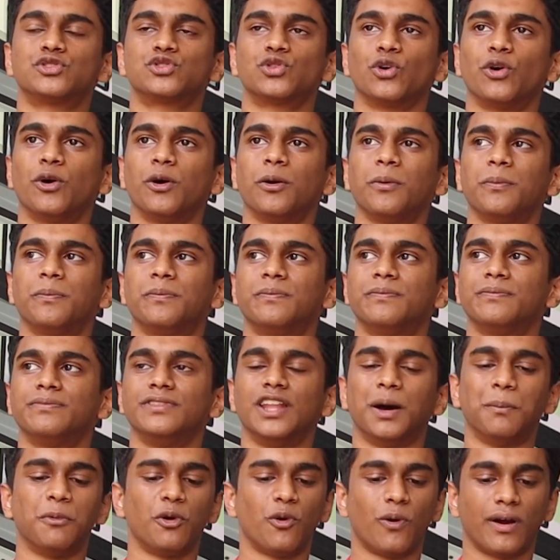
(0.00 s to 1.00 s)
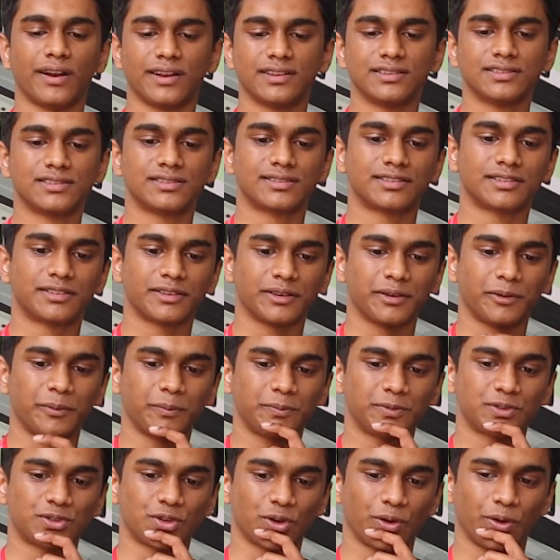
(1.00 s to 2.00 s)
So number one is,
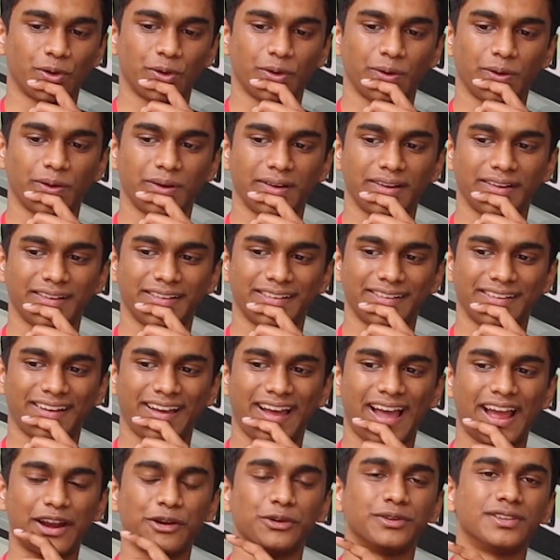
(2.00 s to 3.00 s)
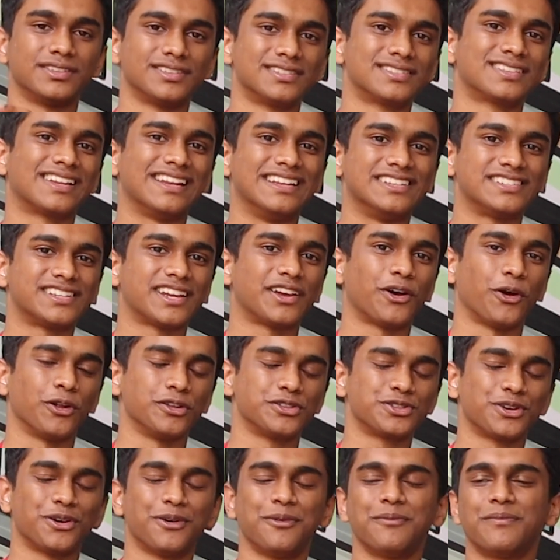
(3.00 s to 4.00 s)
so I know this is cliche
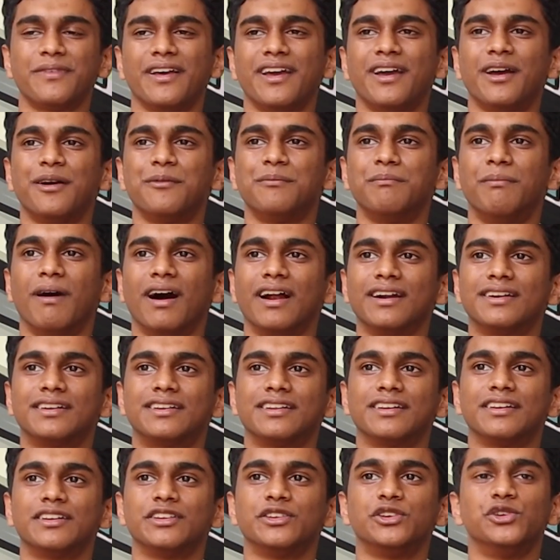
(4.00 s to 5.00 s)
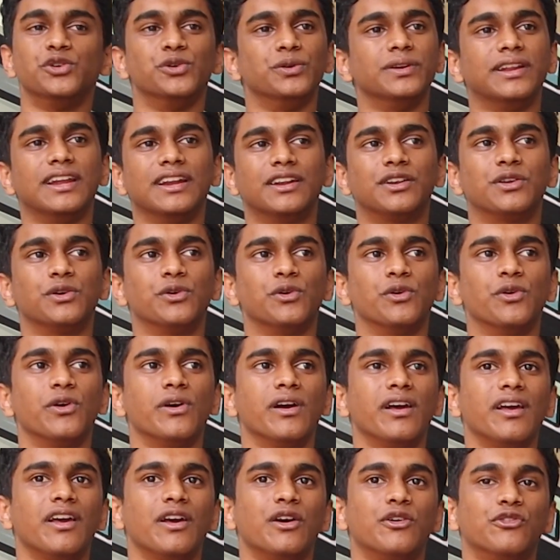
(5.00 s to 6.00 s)
also, but you need
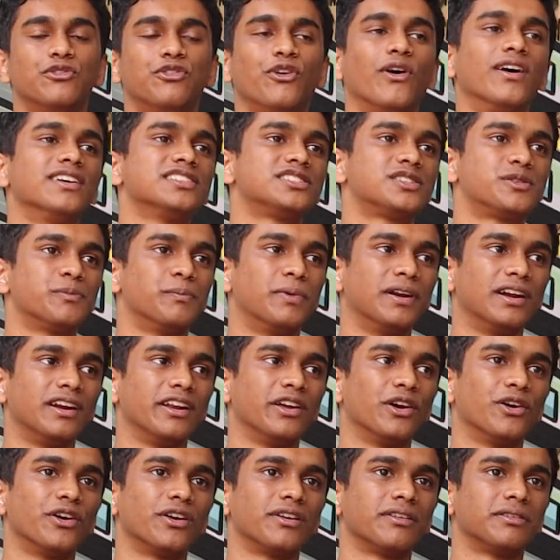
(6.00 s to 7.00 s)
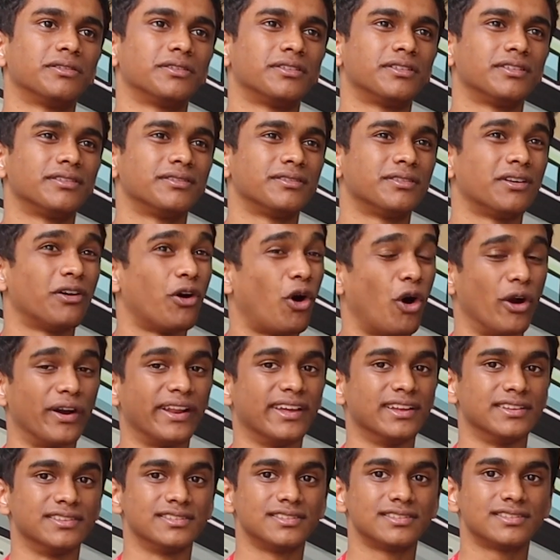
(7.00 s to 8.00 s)
to first build your
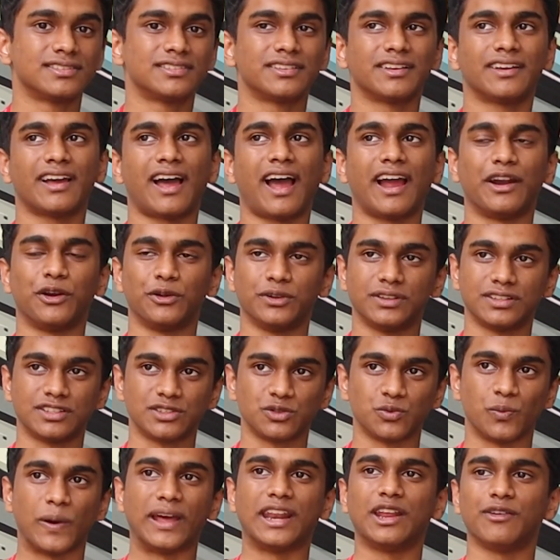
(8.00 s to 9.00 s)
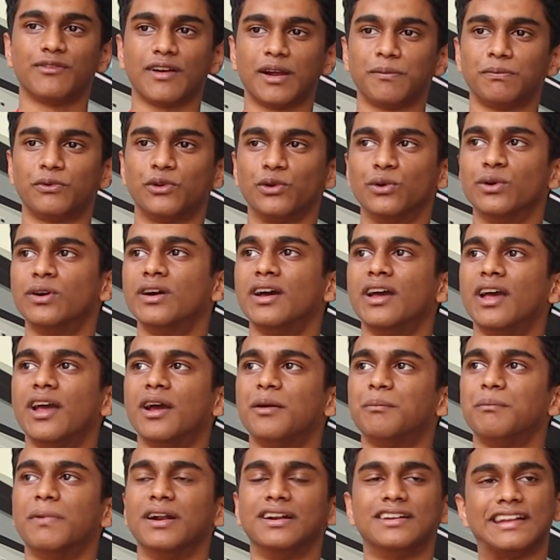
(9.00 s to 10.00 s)
audience. I know this is very Web2,
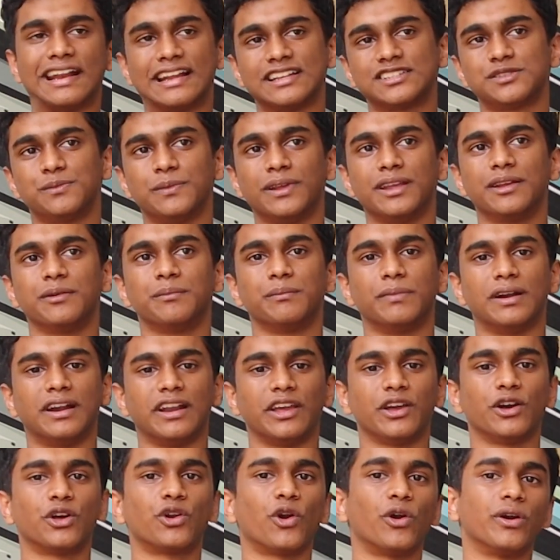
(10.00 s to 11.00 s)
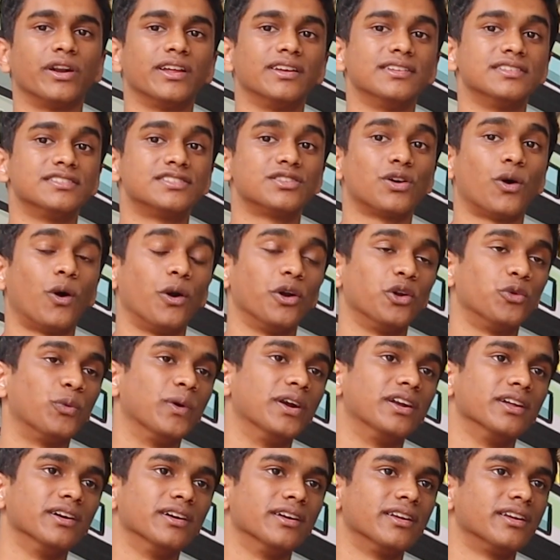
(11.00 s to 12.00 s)
but trust me, building your audience on
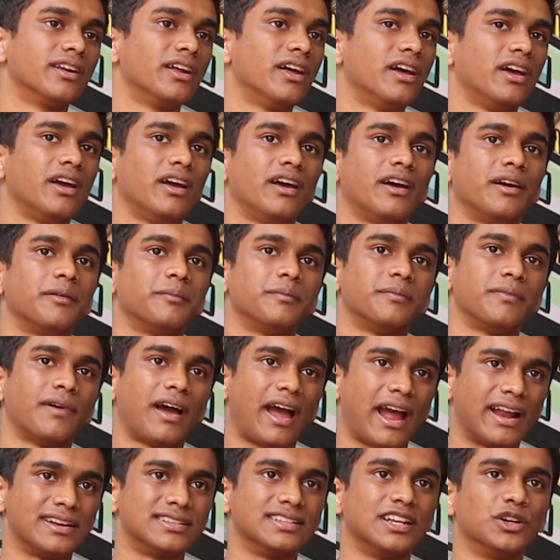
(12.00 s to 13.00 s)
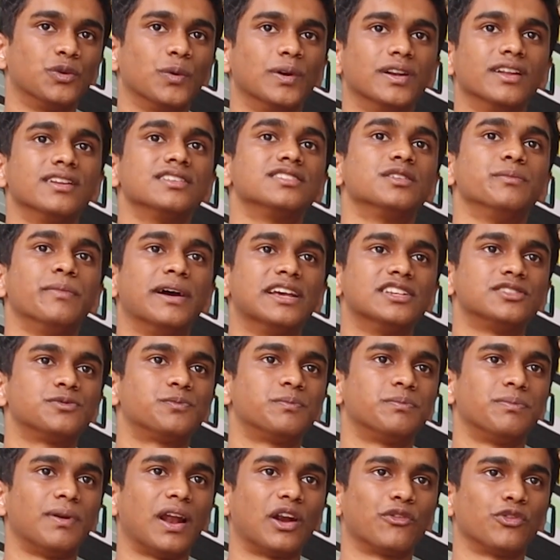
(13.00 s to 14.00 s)
Twitter, I'd say Twitter is the
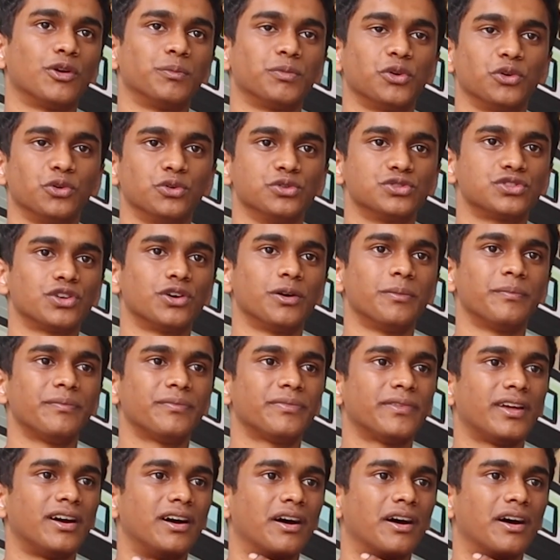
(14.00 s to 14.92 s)
best platform to do so.